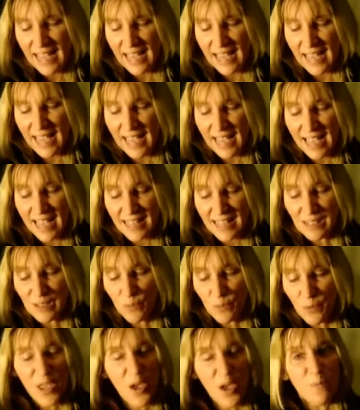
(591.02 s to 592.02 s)
and
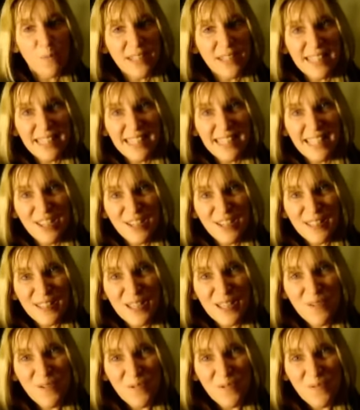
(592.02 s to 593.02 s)
we hope to see you
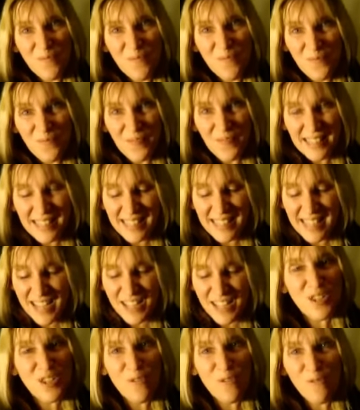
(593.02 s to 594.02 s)
soon. Stay
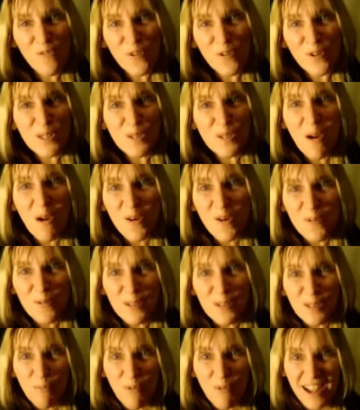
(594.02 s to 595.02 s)
tuned for
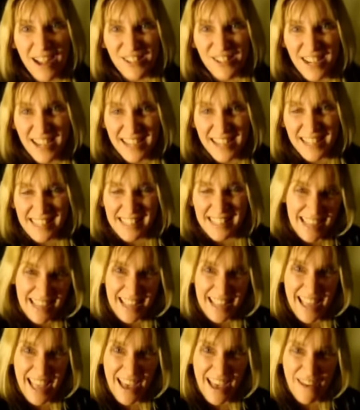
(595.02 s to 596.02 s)
tomorrow's project.
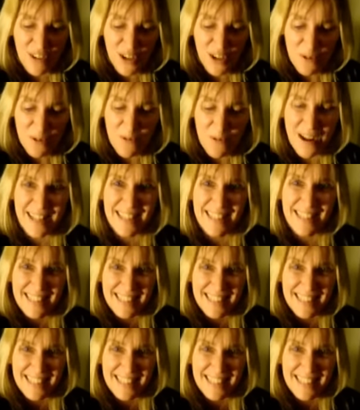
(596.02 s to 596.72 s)
Have a good one.